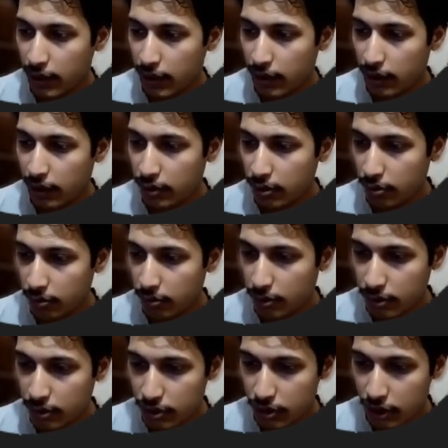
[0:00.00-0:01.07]
Syam.
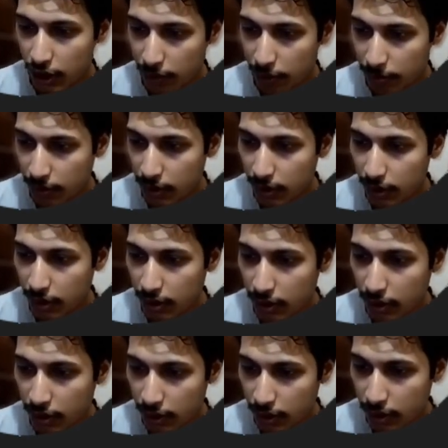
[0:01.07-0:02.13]

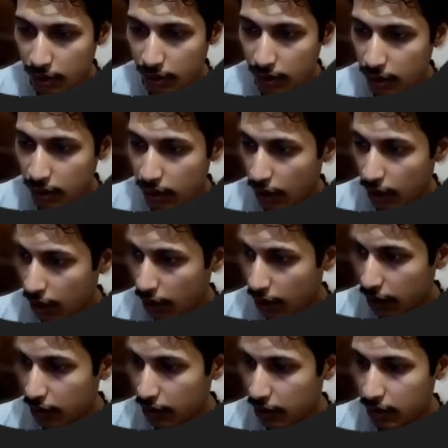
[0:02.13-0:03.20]
And
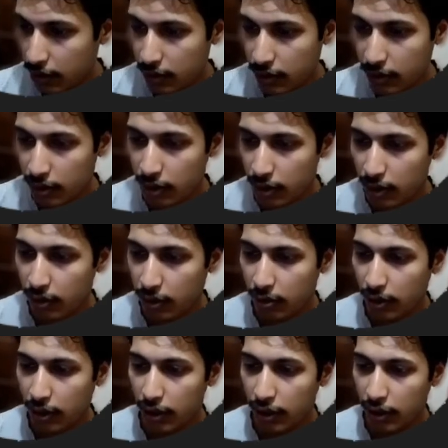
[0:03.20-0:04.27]
okay,
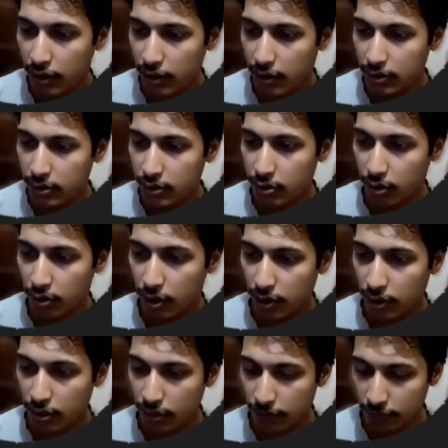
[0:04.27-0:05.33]
so age of
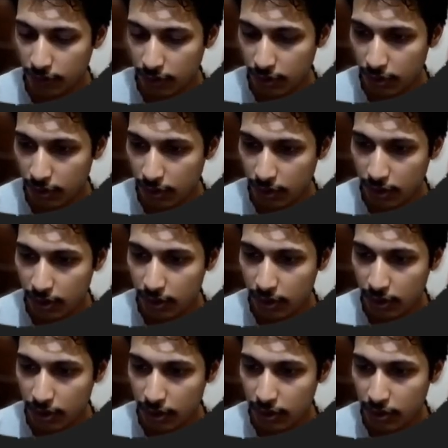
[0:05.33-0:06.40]

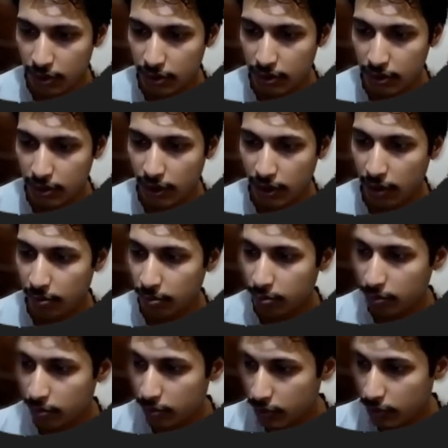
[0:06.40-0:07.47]
Syam, age
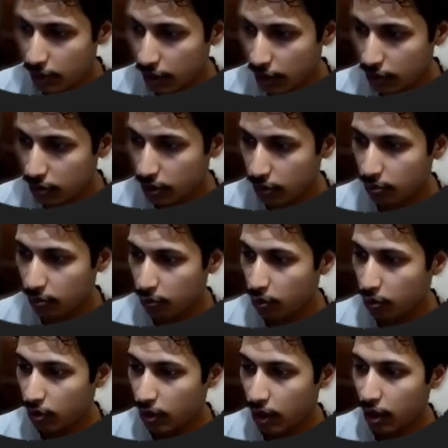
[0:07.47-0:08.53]
of Mohan, Ram is
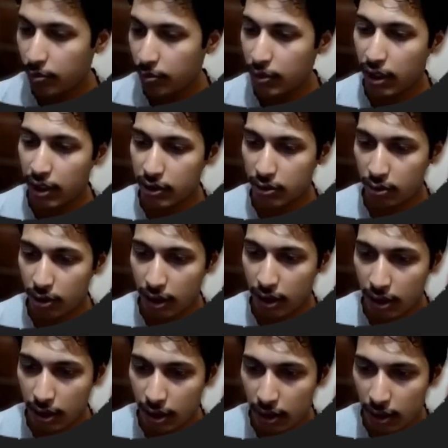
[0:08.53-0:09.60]
actually
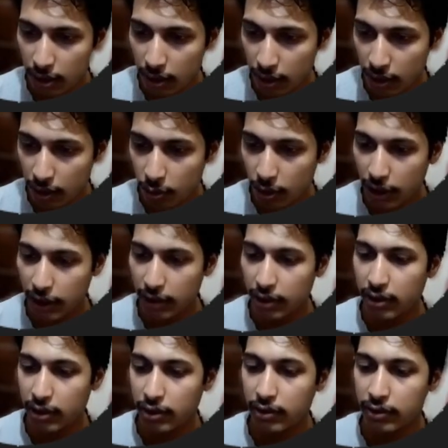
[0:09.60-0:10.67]
okay.
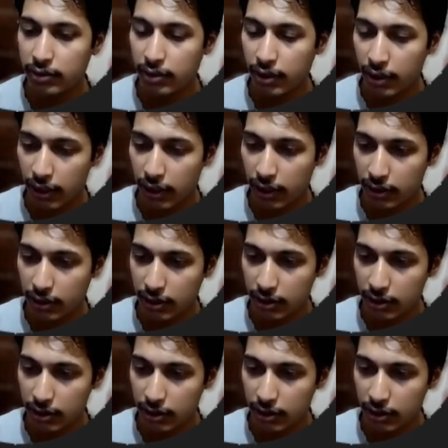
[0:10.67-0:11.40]
Here is the Syam.